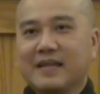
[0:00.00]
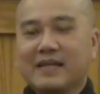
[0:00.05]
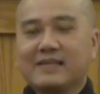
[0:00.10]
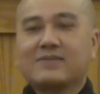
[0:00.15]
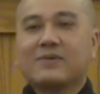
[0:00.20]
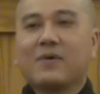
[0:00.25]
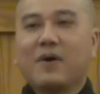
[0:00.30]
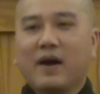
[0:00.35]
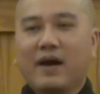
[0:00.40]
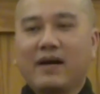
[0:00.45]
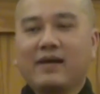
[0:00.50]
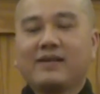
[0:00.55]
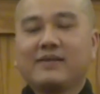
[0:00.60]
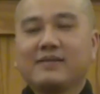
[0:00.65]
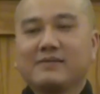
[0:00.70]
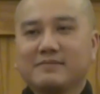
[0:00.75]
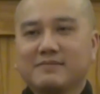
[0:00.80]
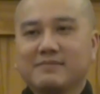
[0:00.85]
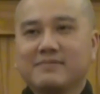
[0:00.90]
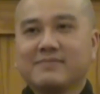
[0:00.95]
That's
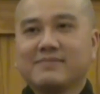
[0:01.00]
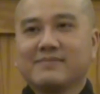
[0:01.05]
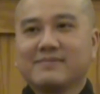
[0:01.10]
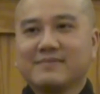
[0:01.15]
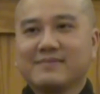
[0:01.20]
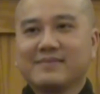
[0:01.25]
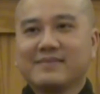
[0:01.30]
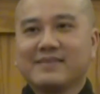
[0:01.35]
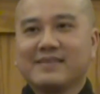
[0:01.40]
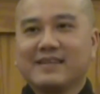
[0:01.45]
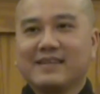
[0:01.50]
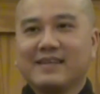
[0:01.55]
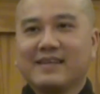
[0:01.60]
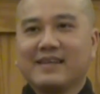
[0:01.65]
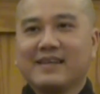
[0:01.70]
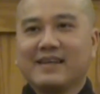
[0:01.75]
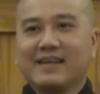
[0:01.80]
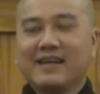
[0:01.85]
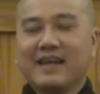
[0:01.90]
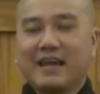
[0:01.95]
why
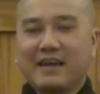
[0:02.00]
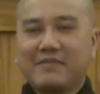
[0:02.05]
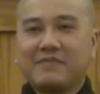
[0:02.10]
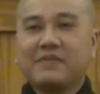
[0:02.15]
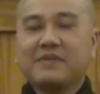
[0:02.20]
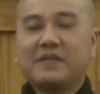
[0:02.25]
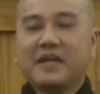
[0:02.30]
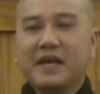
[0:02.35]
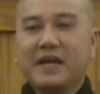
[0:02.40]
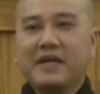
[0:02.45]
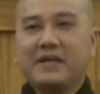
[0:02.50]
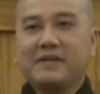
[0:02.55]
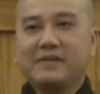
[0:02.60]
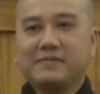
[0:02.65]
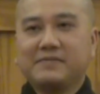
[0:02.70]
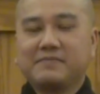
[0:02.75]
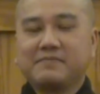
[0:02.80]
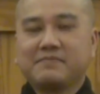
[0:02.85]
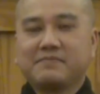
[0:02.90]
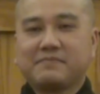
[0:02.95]
every day
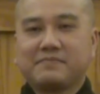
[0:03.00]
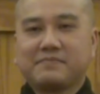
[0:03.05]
